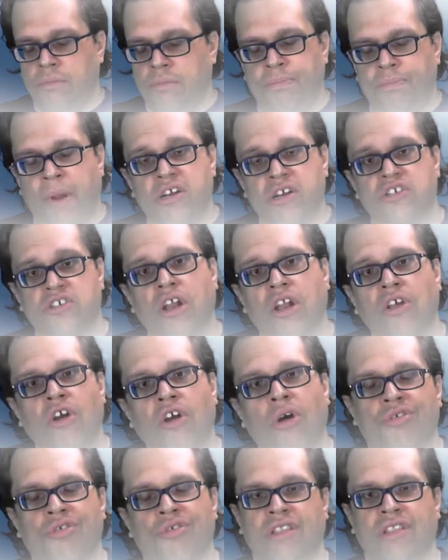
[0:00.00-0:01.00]
personal
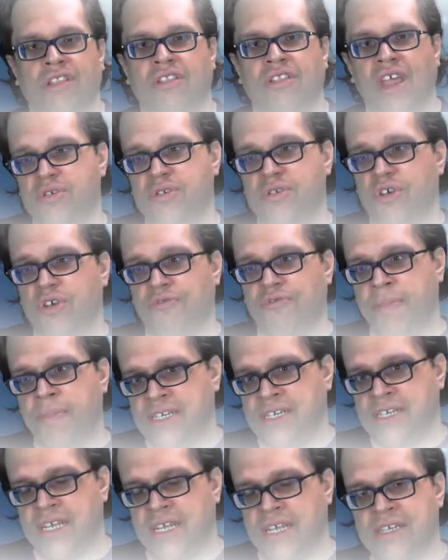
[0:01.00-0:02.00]
growth in terms of
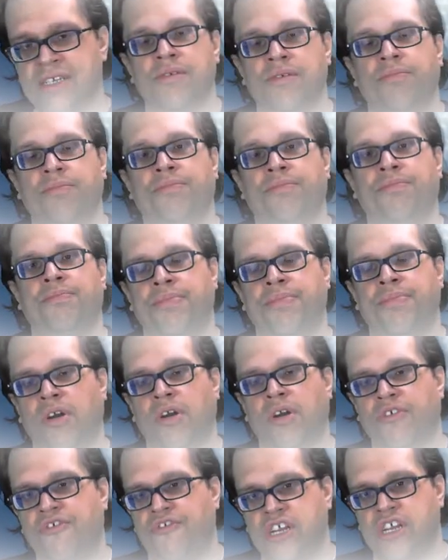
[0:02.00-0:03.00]
business,
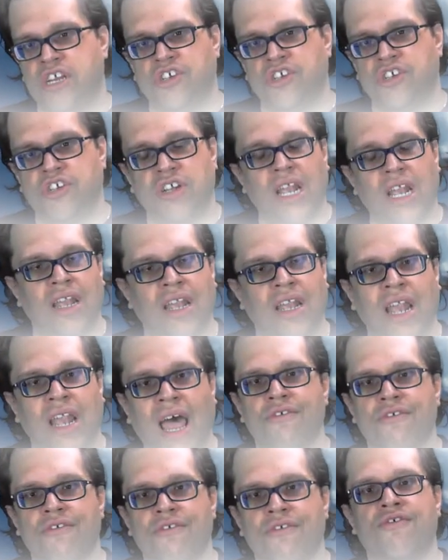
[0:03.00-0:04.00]
professional
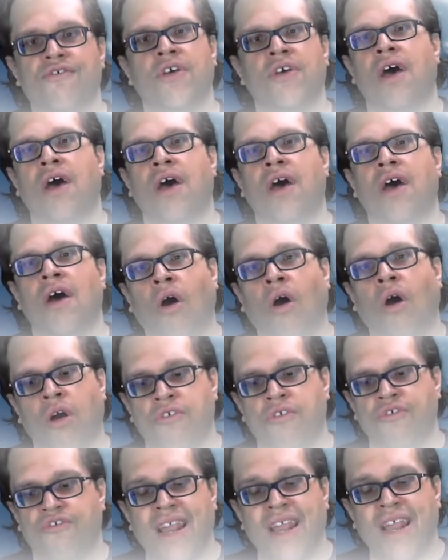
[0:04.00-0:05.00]
life, or
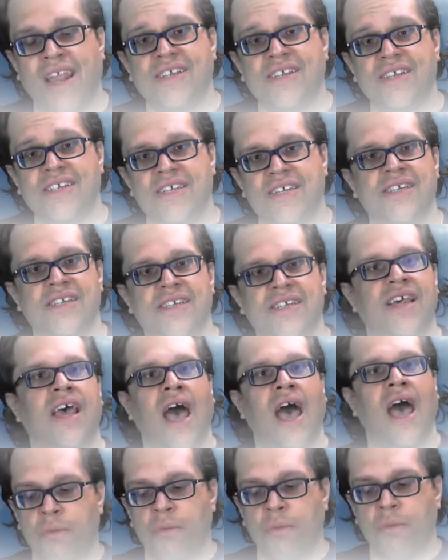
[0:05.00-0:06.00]
finances,
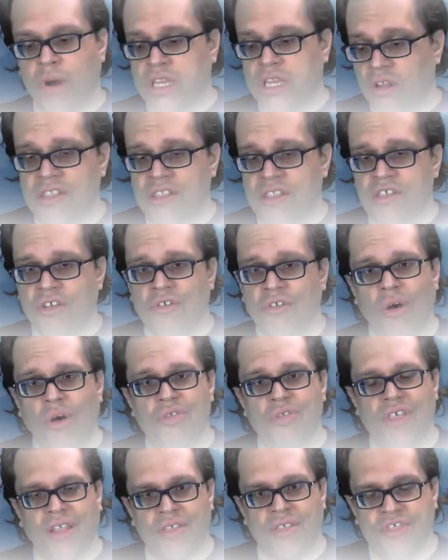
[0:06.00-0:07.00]
I want to let you know
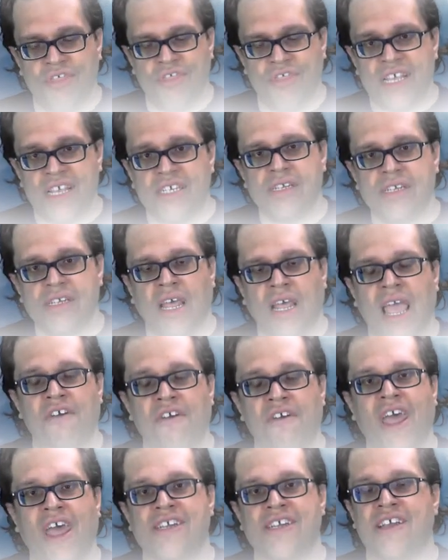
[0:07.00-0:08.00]
that these
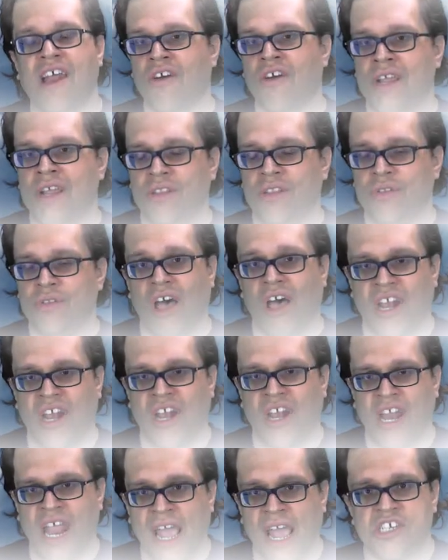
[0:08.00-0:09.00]
areas are going to have
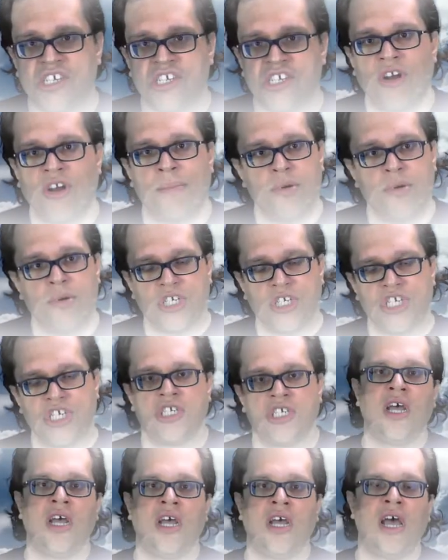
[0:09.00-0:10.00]
an extra
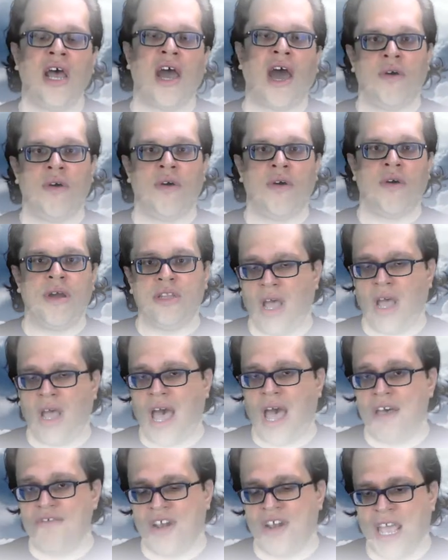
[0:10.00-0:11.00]
push, are going to
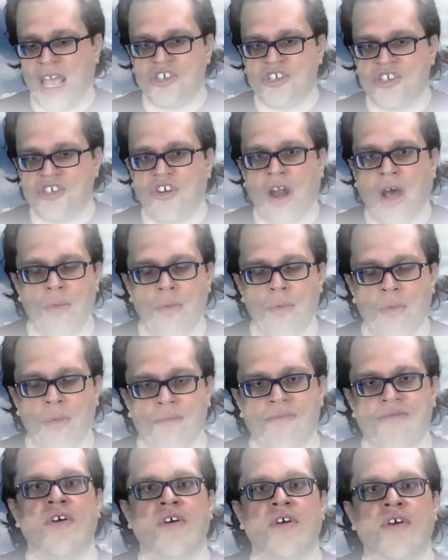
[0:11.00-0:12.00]
have an extra oomph.